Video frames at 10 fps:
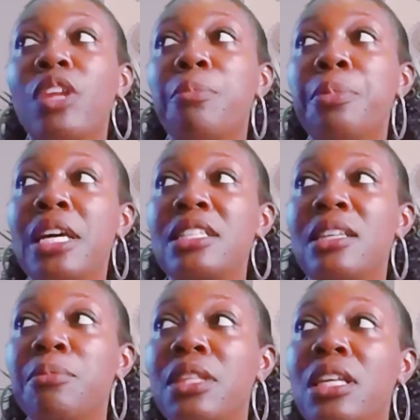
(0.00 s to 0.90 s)
pick
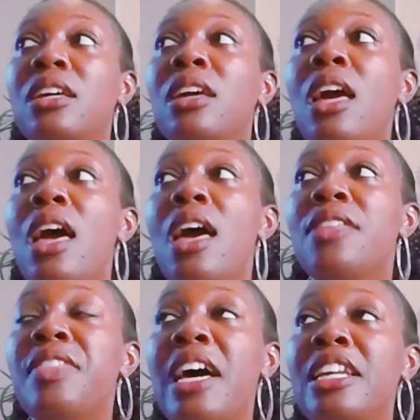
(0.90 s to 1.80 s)
something
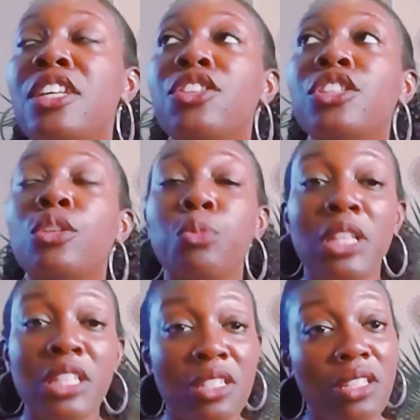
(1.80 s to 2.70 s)
that either you're
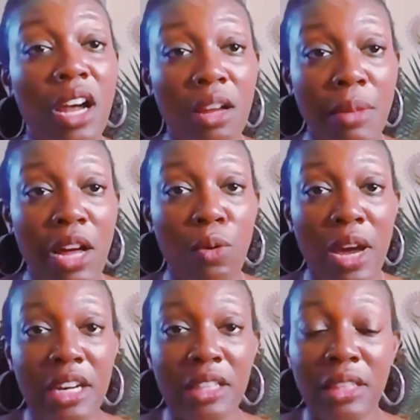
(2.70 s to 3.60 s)
willing to talk about
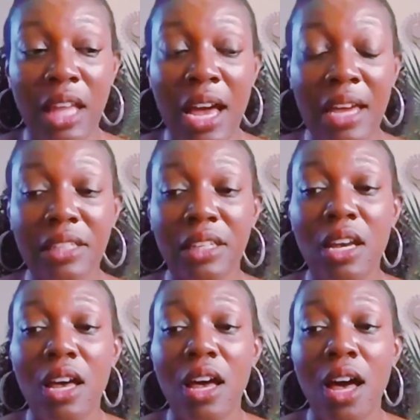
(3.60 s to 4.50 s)
quite a lot,
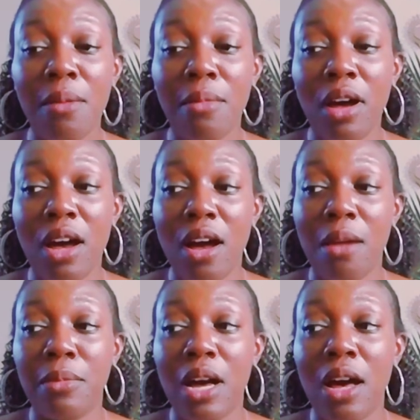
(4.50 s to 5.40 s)
uh,
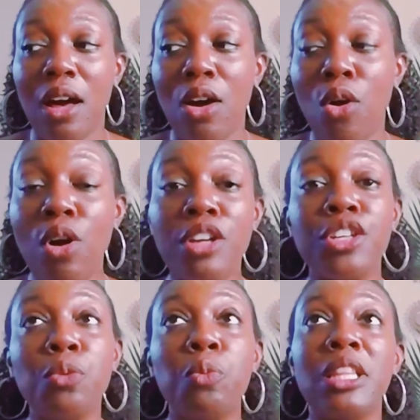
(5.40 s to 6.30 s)
um, or
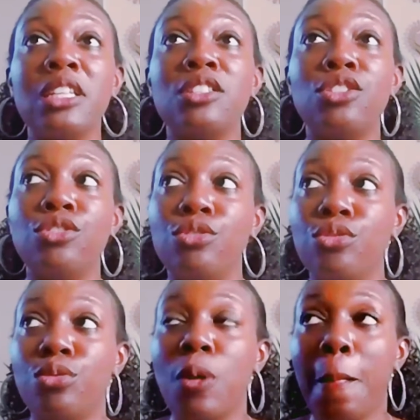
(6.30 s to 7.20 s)
you're willing
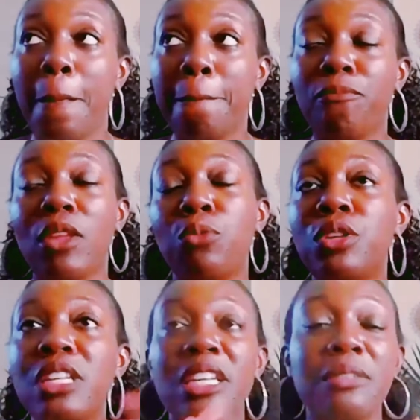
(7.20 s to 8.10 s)
to,
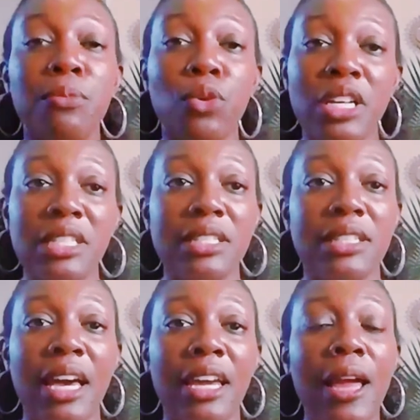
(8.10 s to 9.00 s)
we'll get more into
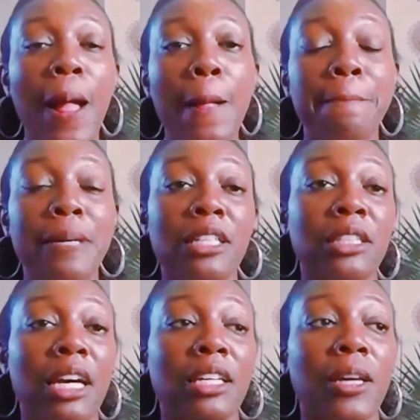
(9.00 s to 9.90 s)
that. But
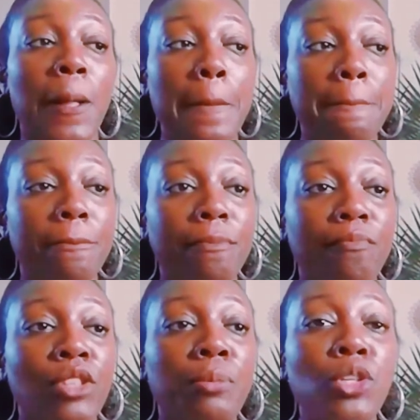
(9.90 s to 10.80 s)
like
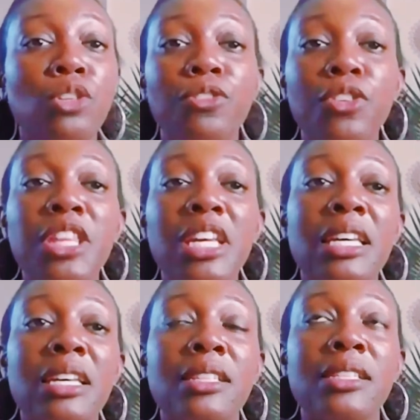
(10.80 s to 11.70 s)
the beautiful thing
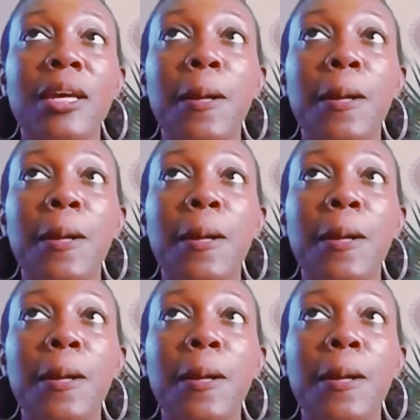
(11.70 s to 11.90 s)
is,